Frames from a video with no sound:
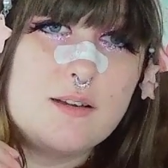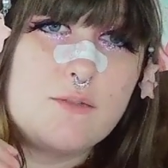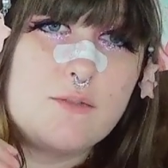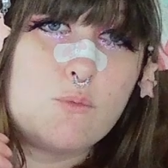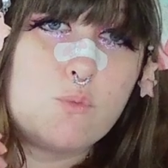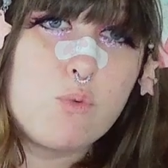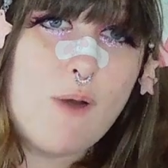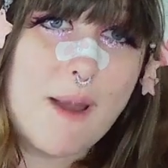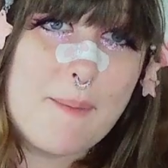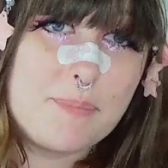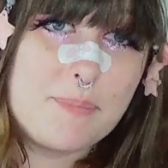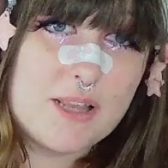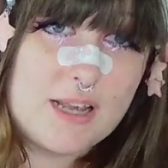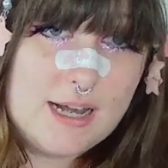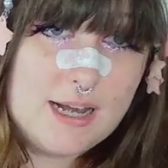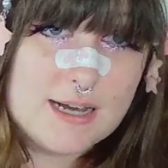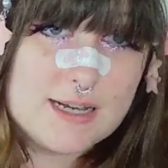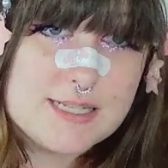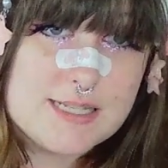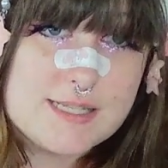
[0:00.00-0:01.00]

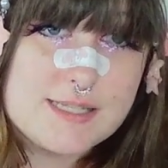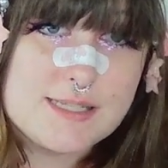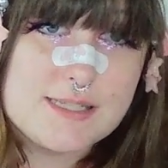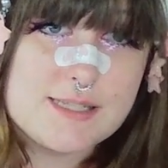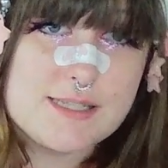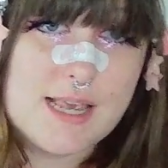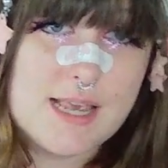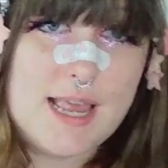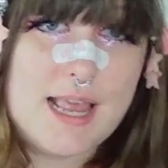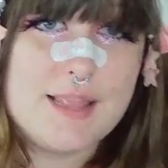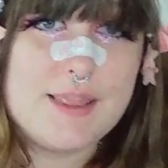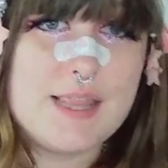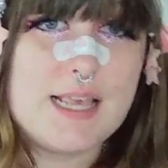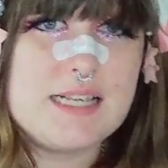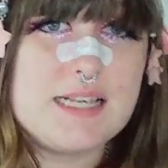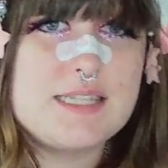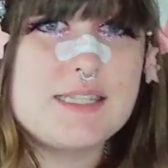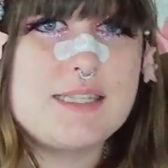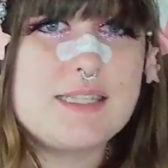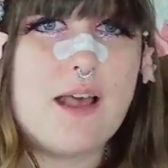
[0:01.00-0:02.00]
replicas, and they
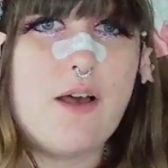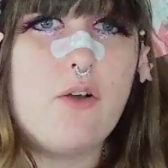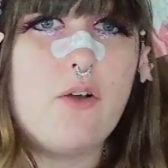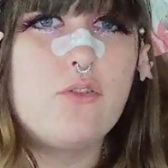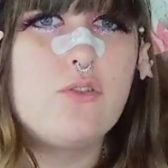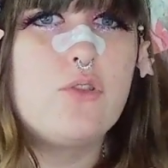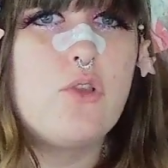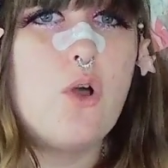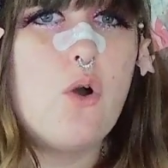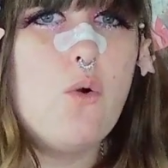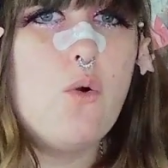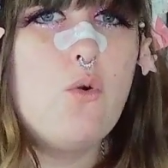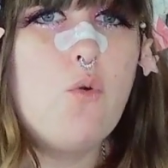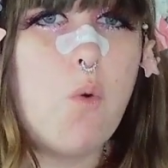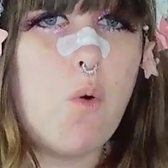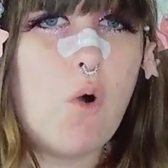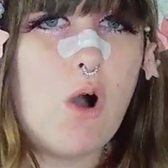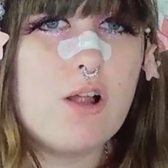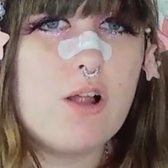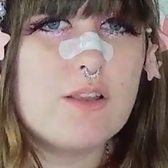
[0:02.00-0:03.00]
sell low
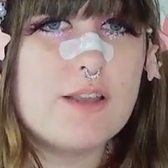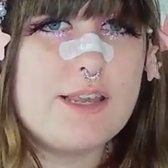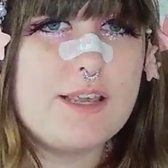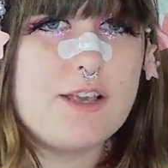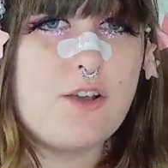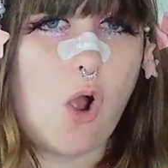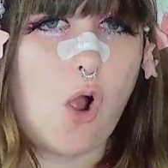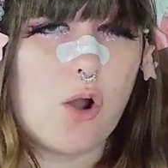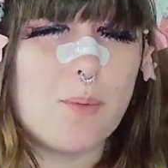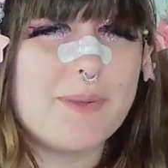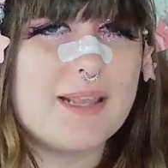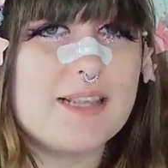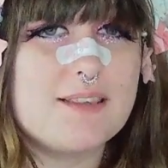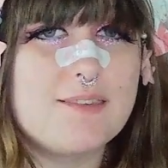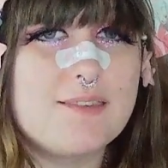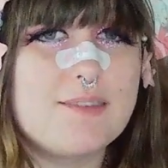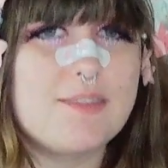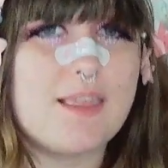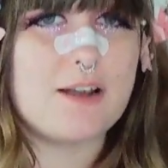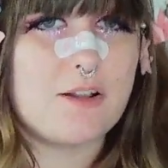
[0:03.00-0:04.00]
quality garments
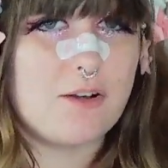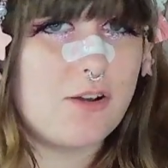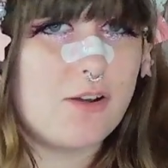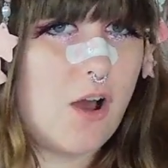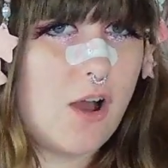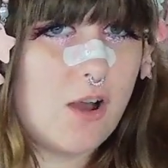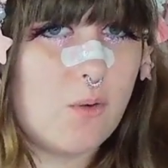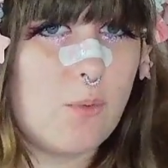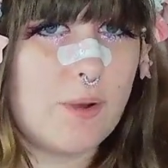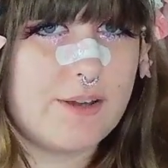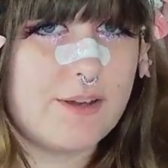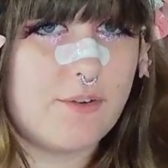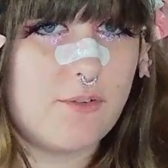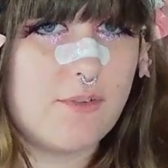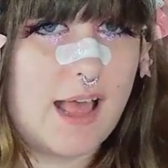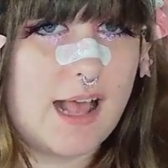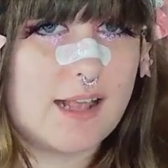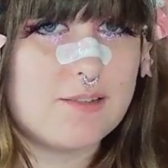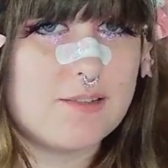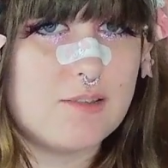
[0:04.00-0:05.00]
that are not going to
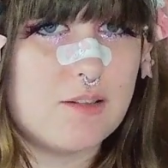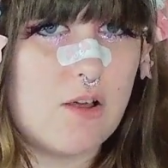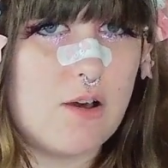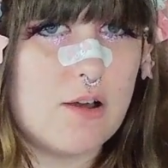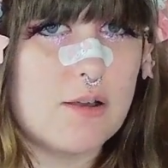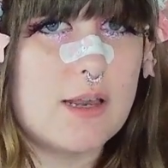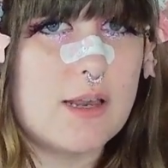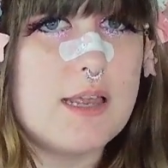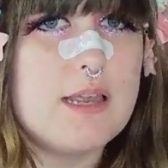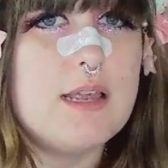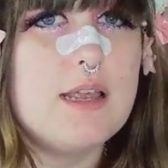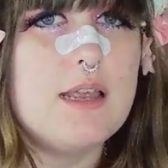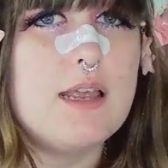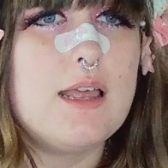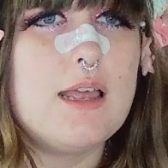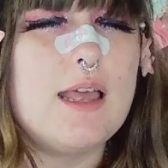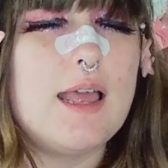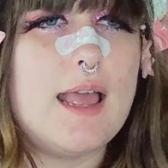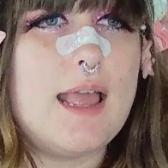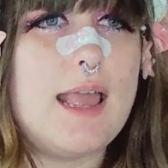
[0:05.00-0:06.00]
last long.
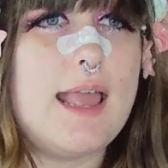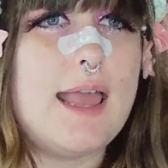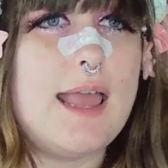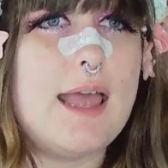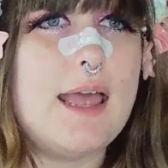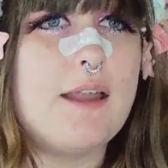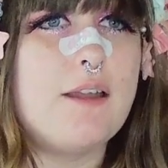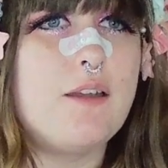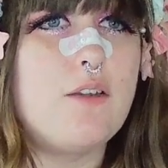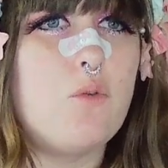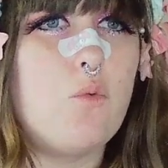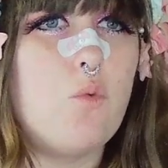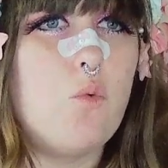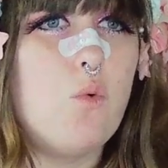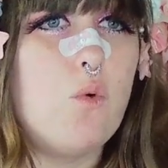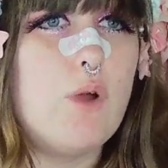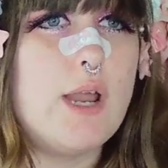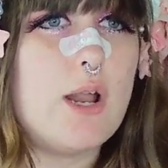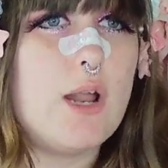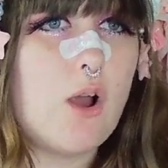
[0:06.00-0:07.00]
And
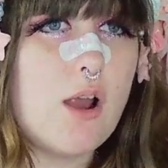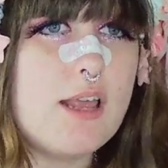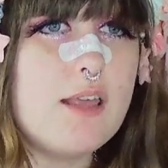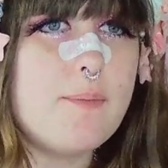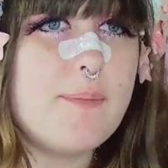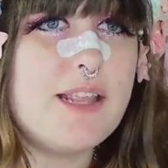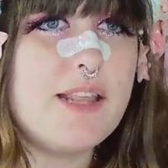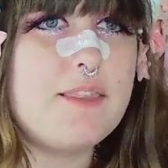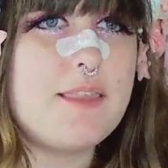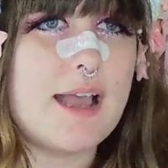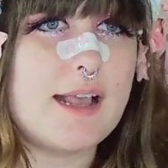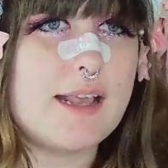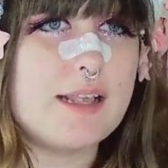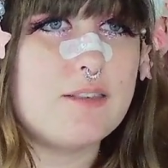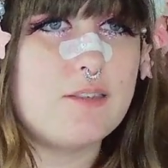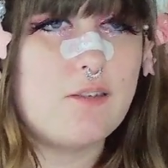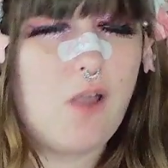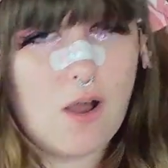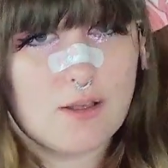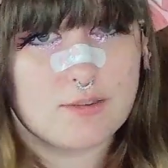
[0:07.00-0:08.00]
an argument that gets
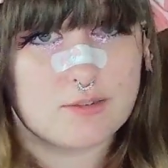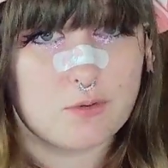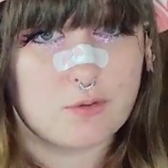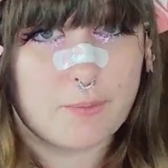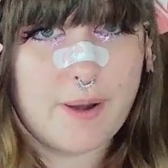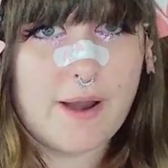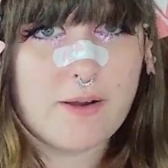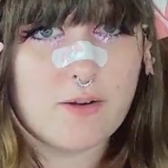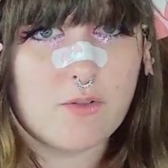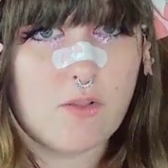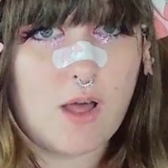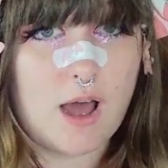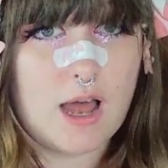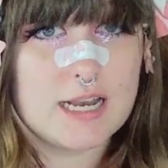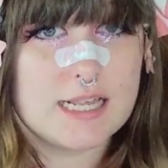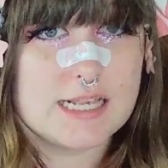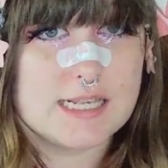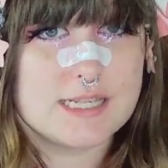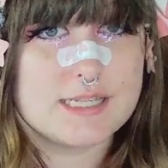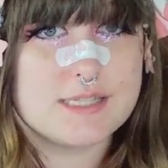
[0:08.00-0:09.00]
tossed around a lot
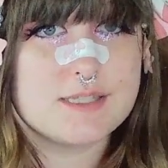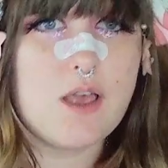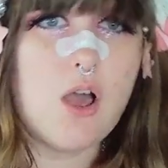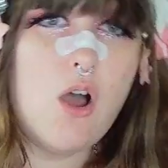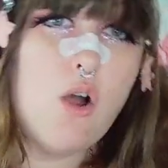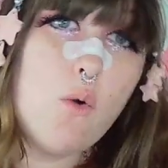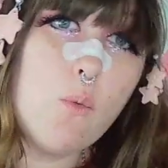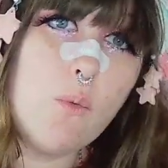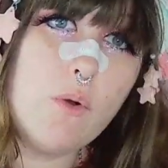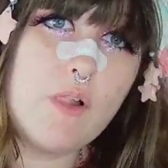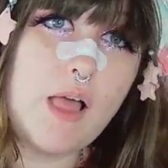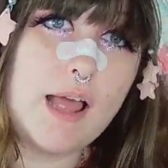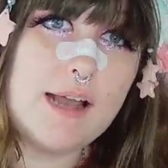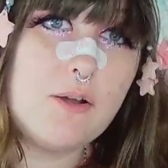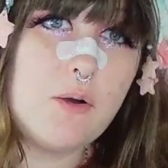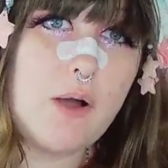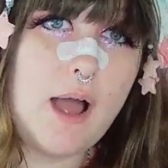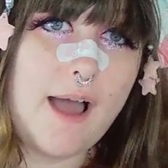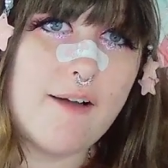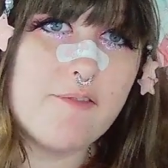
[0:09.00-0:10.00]
is, oh, well, I
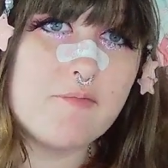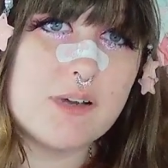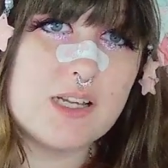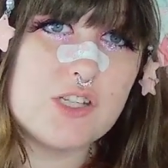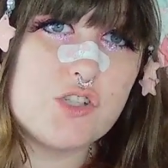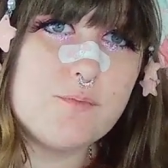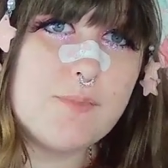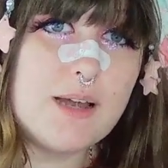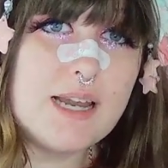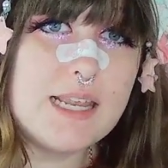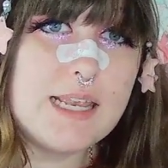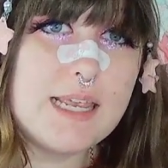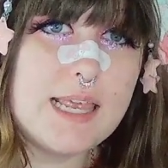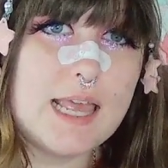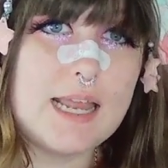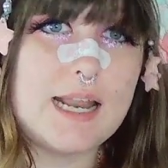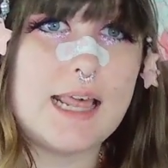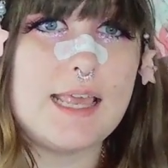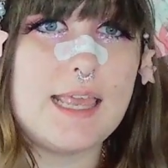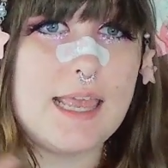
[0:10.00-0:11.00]
don't have much money
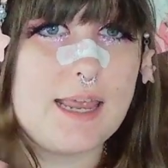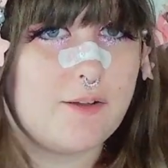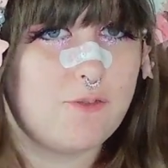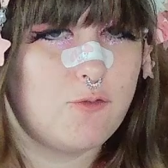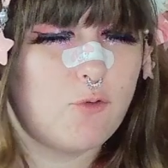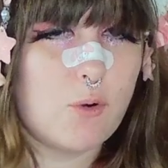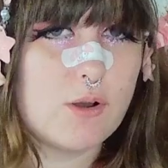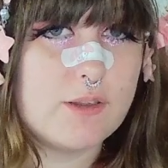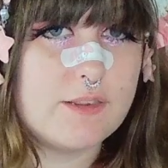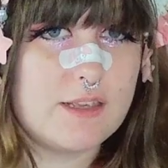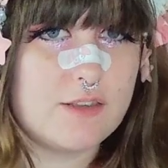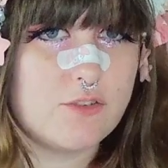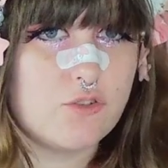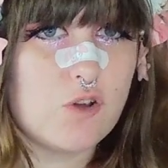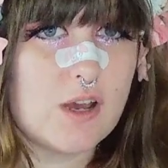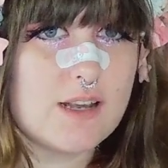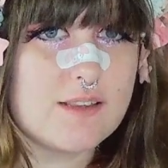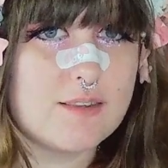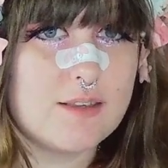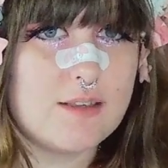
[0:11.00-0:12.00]
and I can't afford these
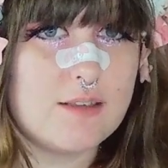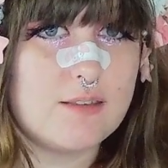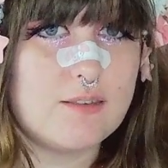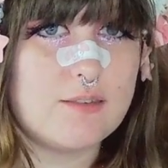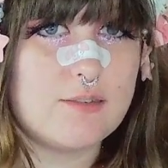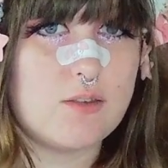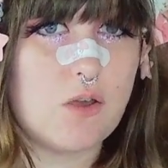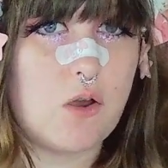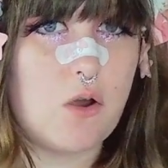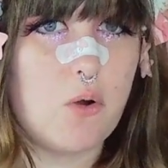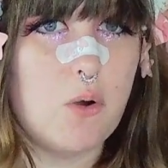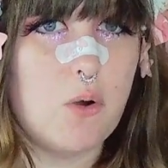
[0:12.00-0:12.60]
dresses, so